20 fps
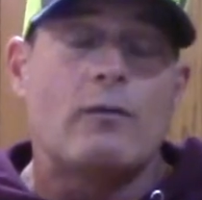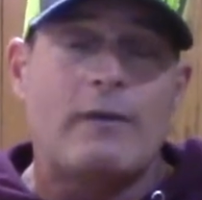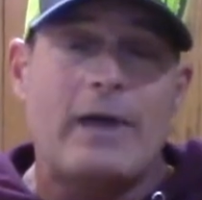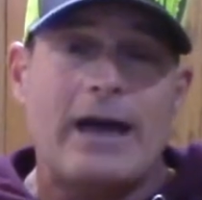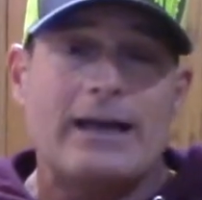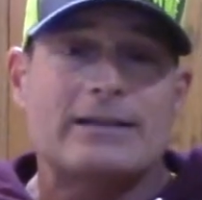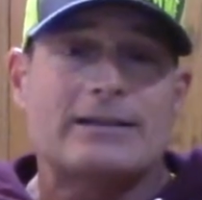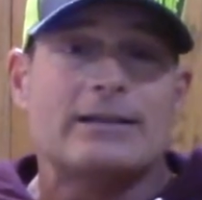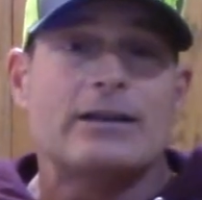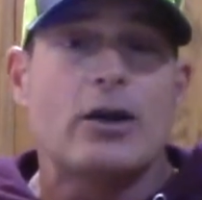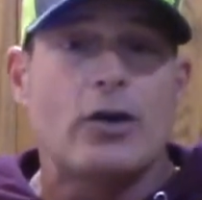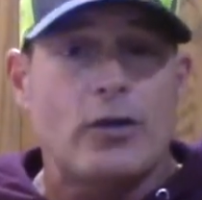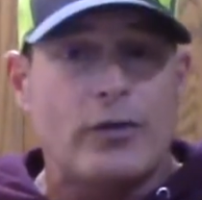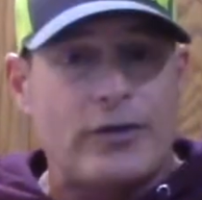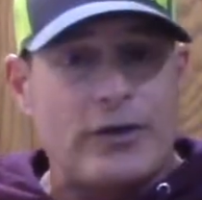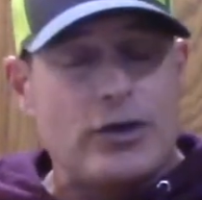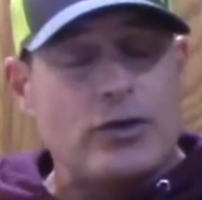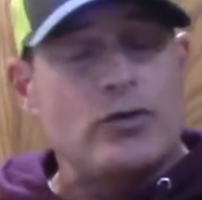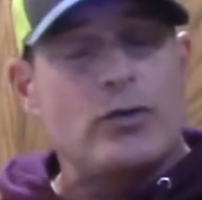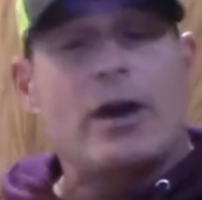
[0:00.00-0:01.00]
that's another
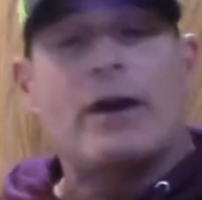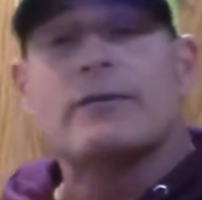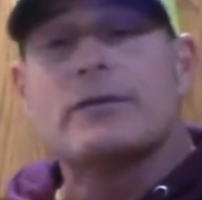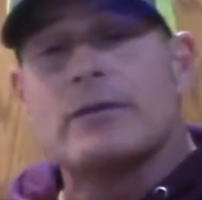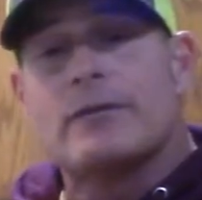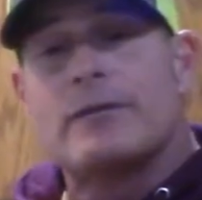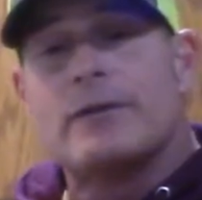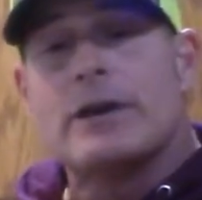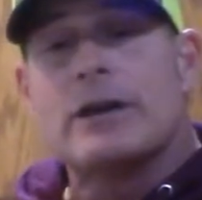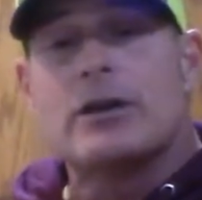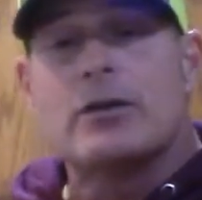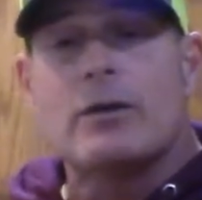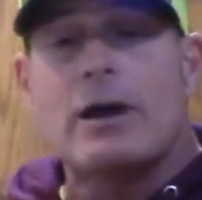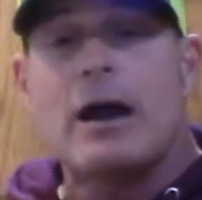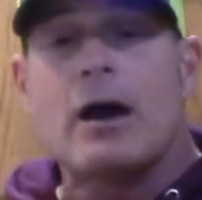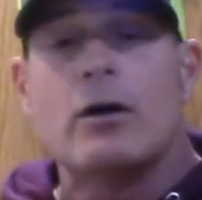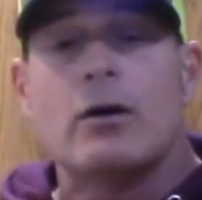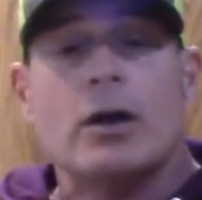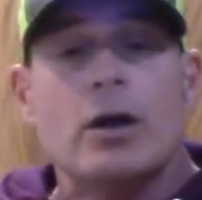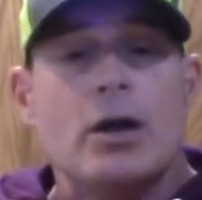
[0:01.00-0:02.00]
thing you have to figure
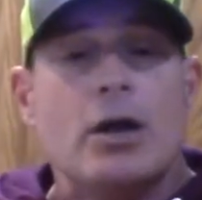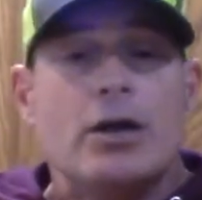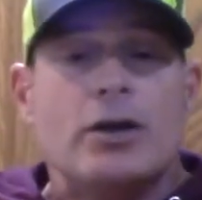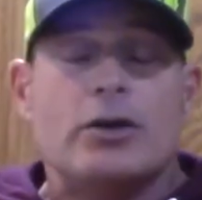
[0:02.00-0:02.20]
out.